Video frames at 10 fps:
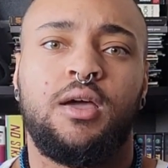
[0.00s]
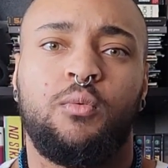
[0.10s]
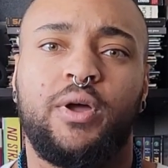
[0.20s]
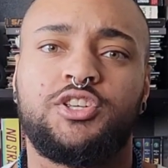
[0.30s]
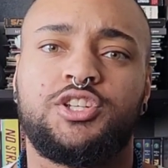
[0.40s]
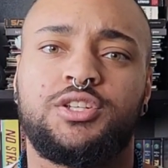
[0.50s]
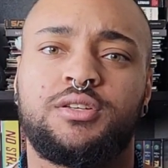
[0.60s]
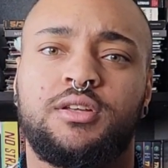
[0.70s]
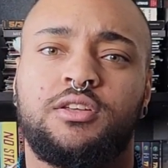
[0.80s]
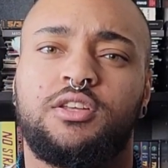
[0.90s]

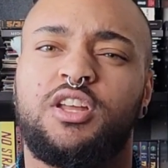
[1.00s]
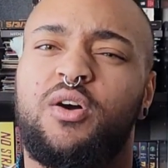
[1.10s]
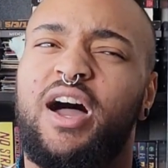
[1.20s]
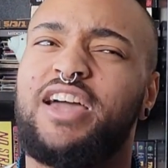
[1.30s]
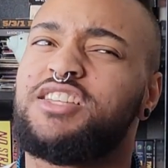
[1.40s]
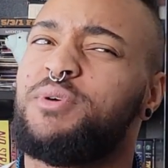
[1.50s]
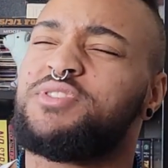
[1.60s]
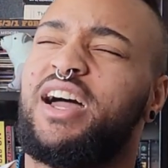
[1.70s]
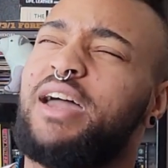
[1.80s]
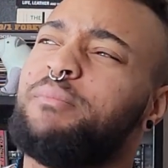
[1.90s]
Which, I
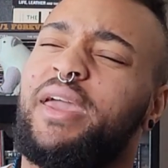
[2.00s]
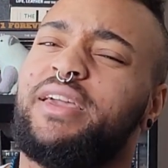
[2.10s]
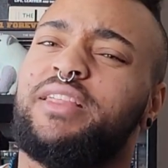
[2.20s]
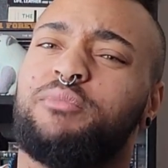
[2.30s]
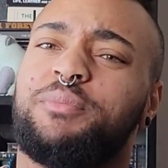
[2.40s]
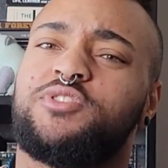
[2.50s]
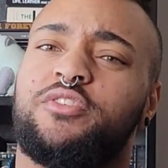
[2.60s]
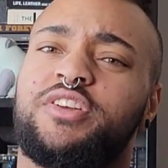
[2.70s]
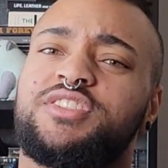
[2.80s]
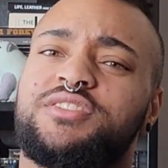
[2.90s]
suppose I'm paying them lip
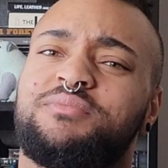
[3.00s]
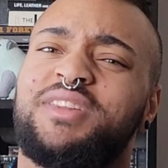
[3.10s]
service.